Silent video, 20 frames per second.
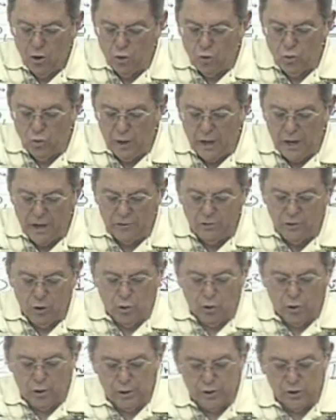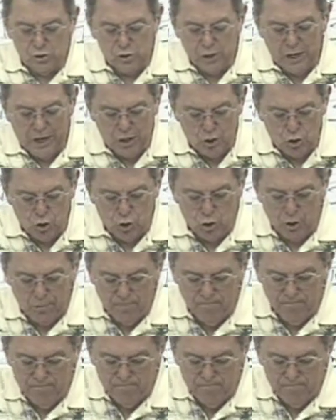create the organization.